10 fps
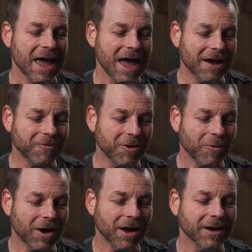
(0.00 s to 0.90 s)

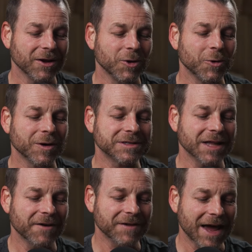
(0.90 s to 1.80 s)
Everyone who has
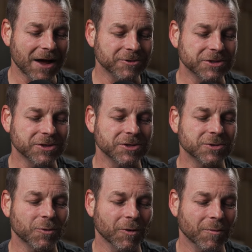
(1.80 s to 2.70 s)
left
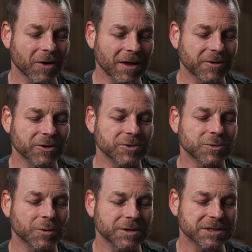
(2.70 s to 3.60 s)
houses or brothers
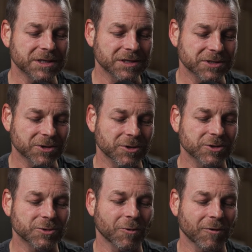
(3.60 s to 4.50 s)
or
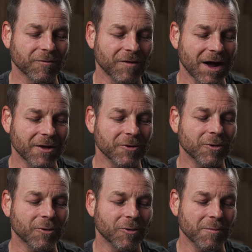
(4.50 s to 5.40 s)
sisters or
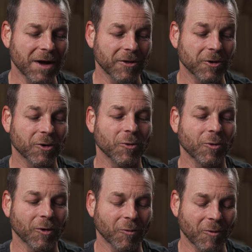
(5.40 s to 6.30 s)
father or mother
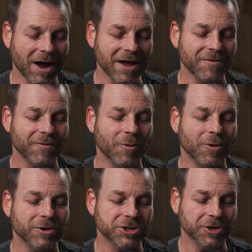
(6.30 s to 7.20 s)
or wife
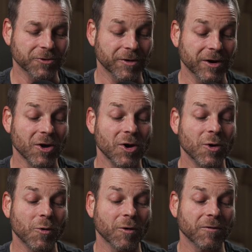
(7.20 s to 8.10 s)
or children
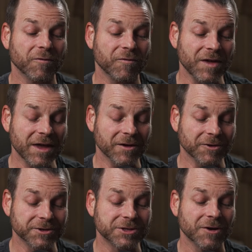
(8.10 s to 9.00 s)
or
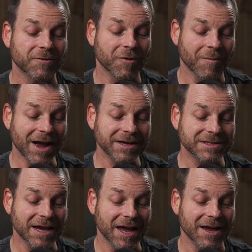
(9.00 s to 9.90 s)
fields for my
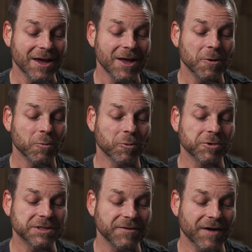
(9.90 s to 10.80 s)
sake will
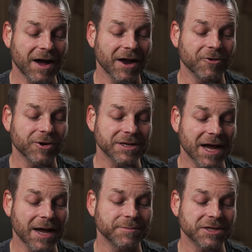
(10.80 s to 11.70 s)
receive 100
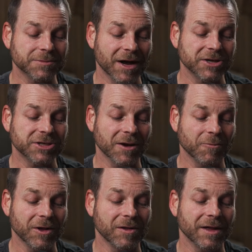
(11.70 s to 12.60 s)
times as much
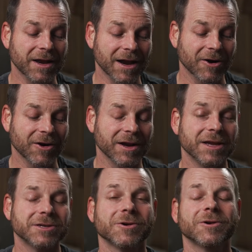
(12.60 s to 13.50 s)
and will inherit
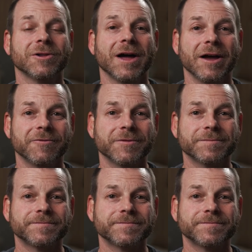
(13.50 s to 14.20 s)
eternal life.